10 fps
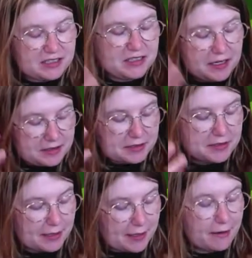I
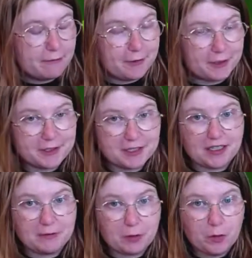can't function
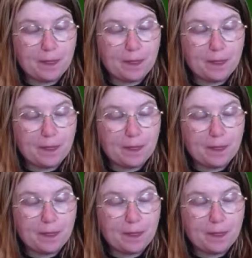anymore.